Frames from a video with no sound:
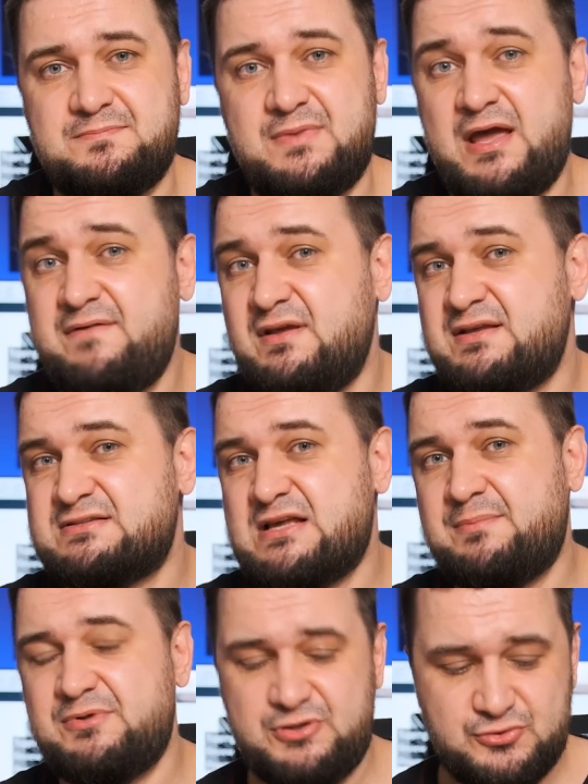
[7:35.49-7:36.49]
Having
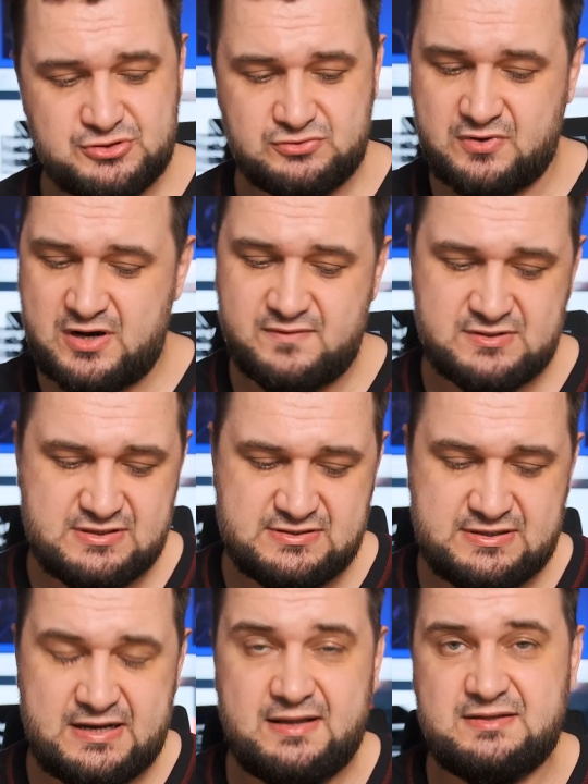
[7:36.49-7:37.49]
some huge drivers
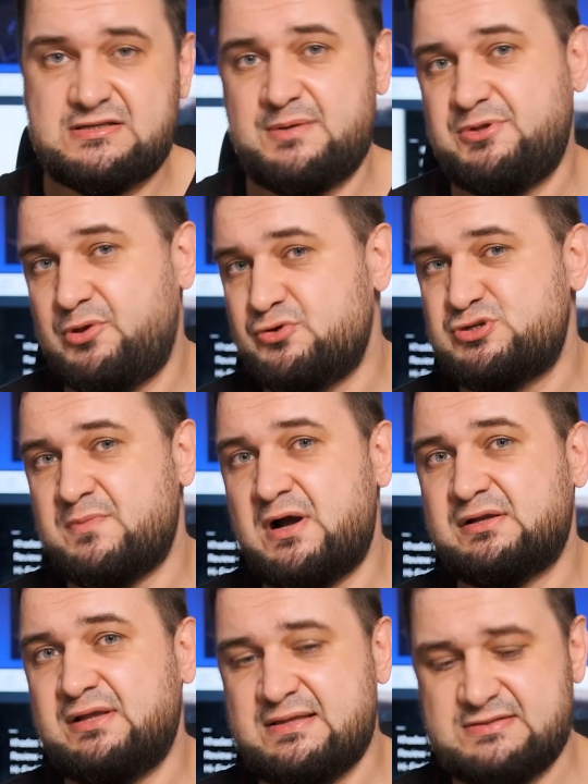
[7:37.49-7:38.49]
inside, some huge
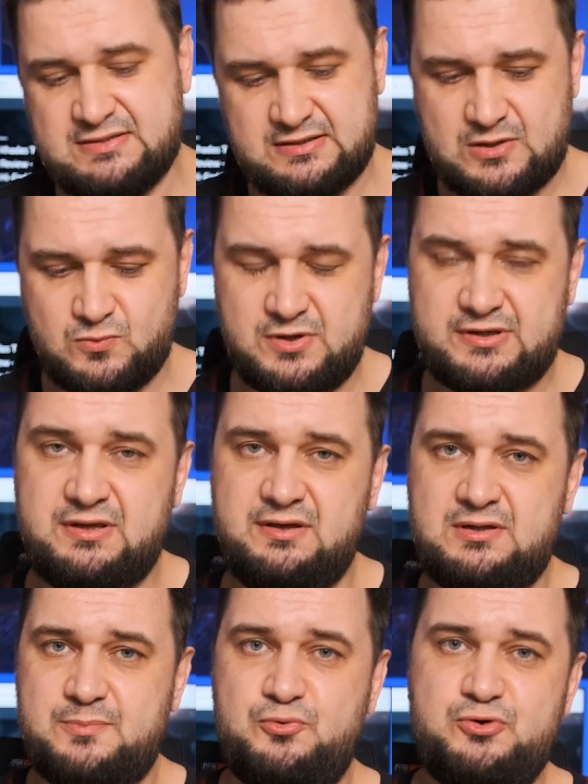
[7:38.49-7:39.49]
magnets that are working
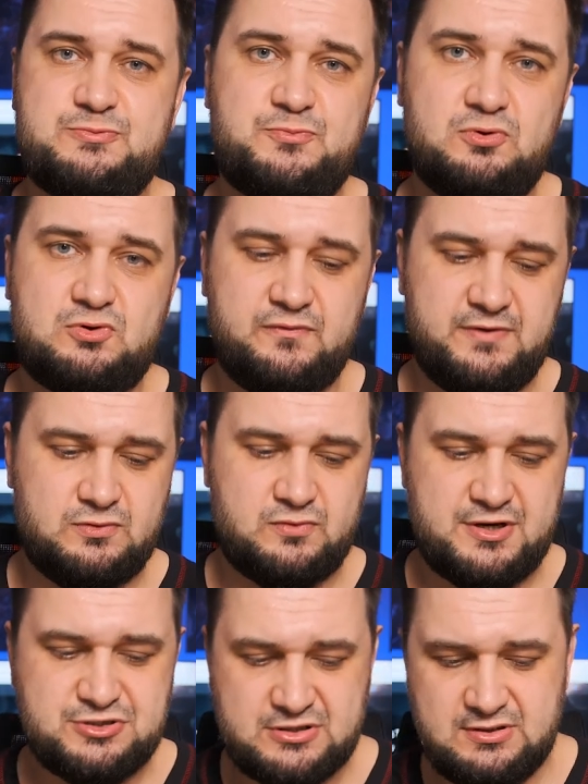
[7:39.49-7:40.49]
in a push-pull
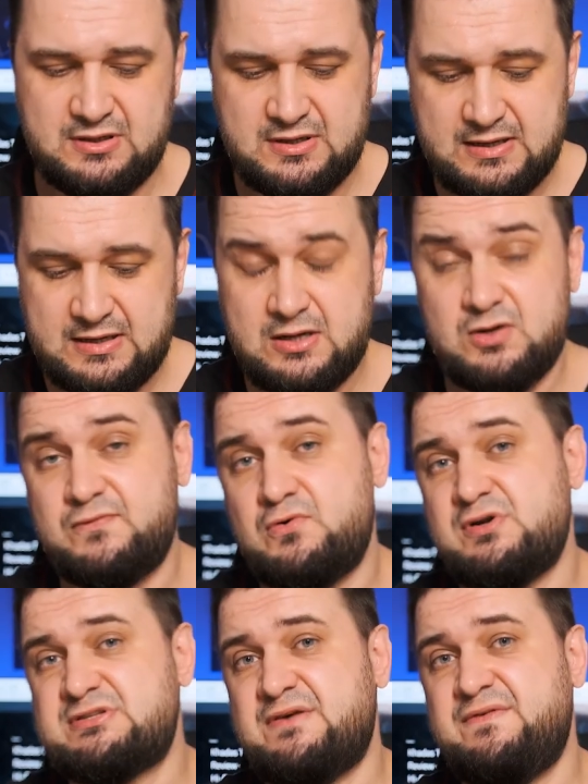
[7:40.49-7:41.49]
configuration, and of
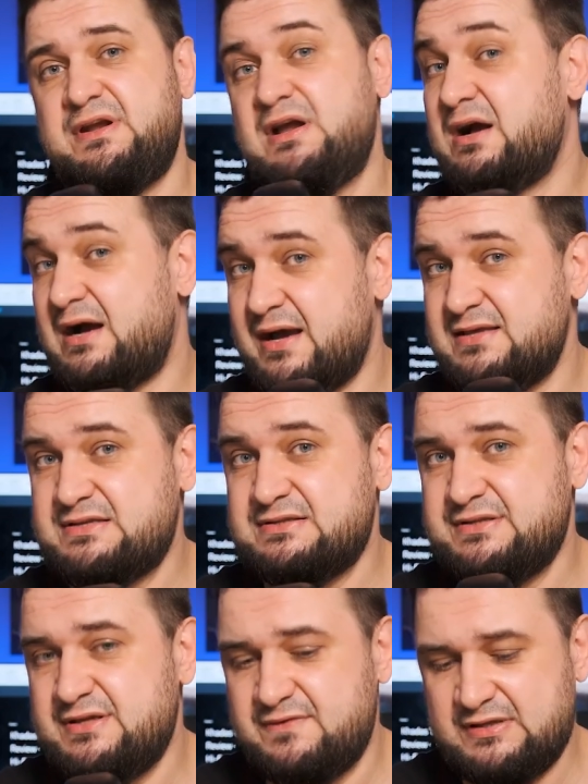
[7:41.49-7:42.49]
course a very high
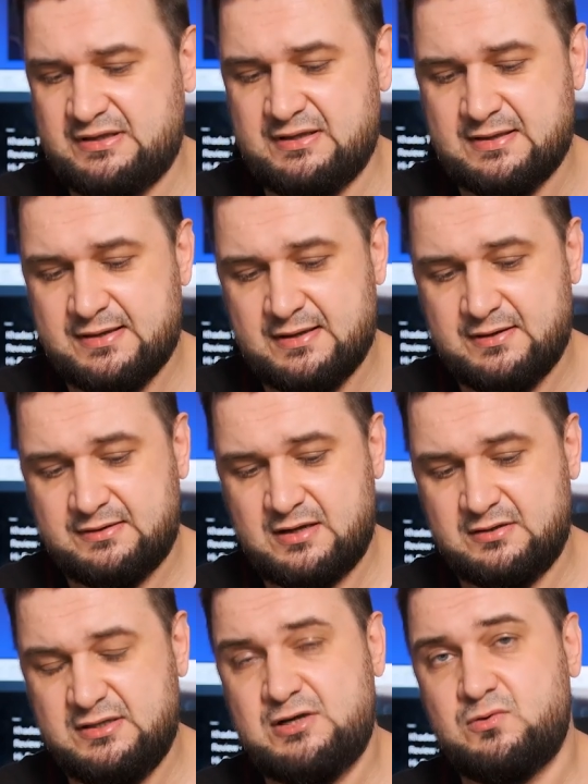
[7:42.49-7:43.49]
sensitivity,
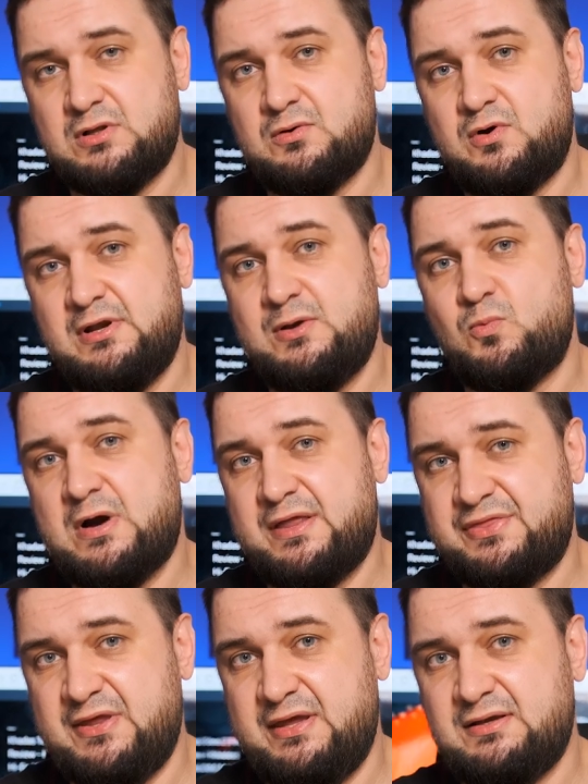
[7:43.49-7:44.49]
can equal only one
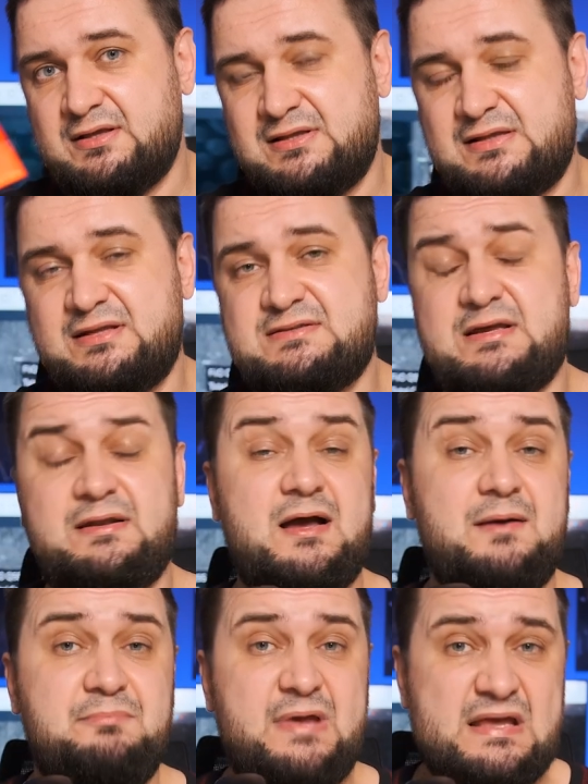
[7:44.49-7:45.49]
thing, and that is an
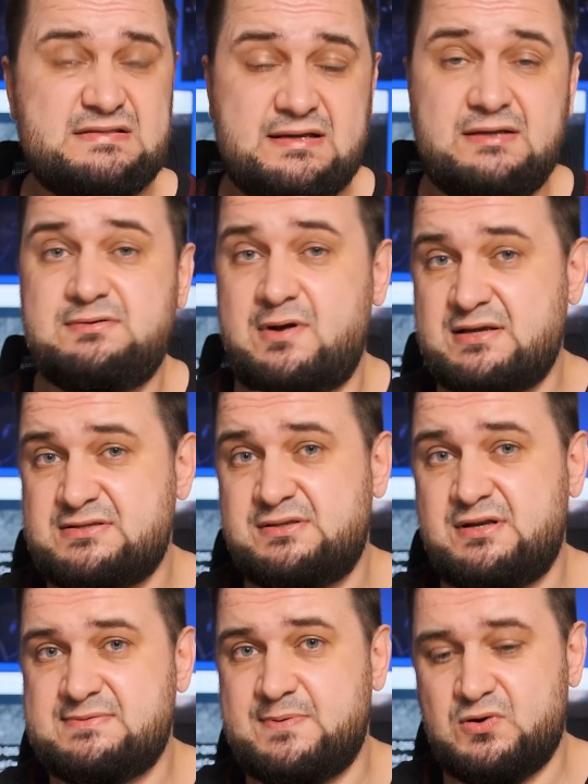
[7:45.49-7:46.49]
amazing transit
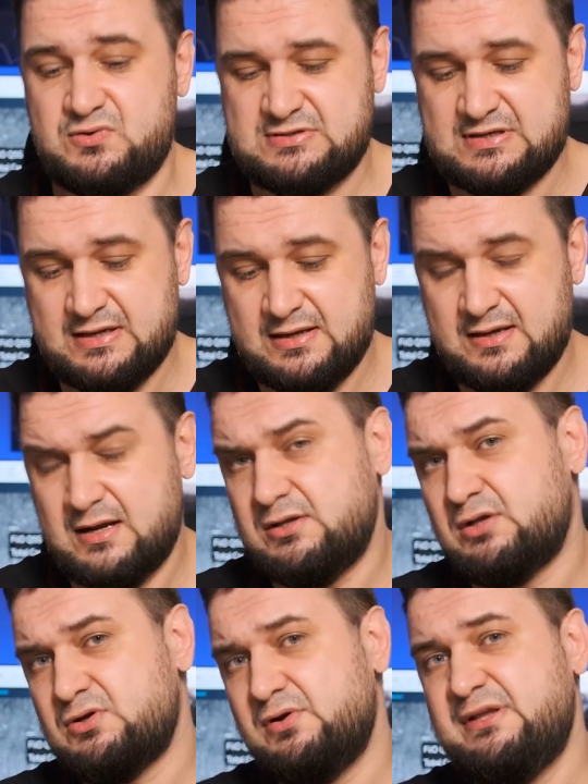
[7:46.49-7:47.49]
response, and
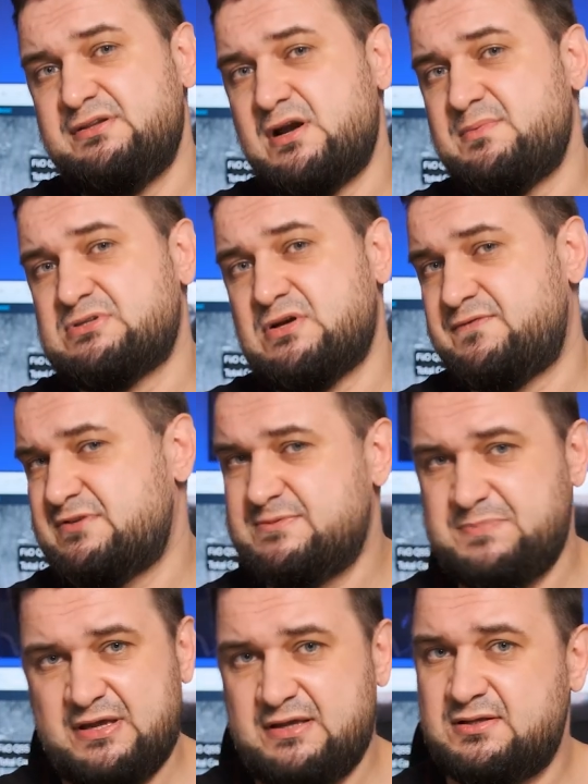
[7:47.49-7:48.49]
not only in terms of
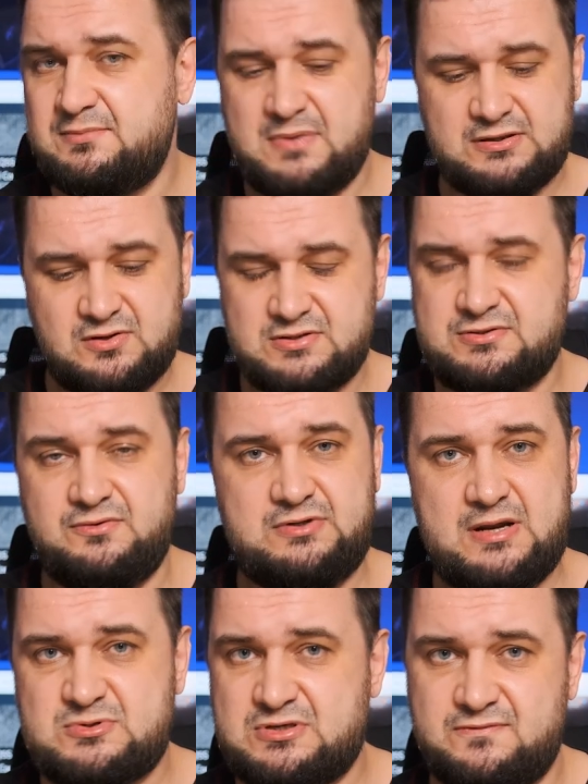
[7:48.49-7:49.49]
speed but also in
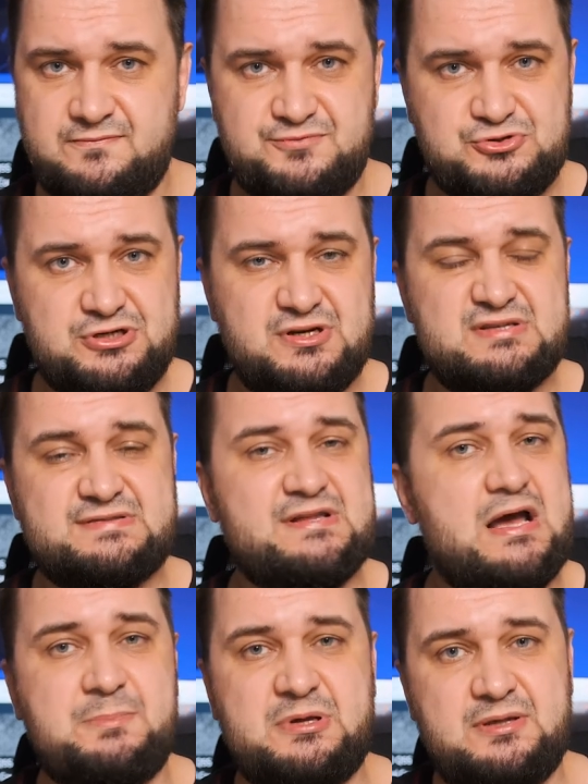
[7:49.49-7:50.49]
terms of sheer
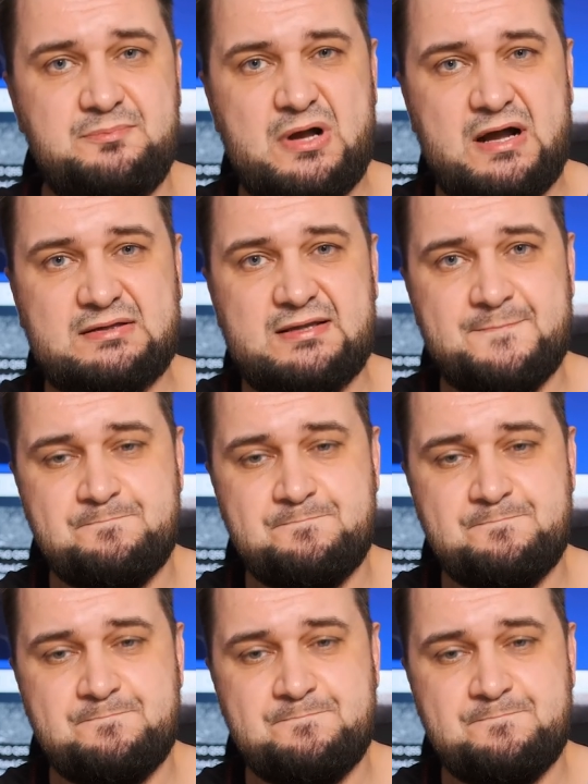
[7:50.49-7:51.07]
slam and impact.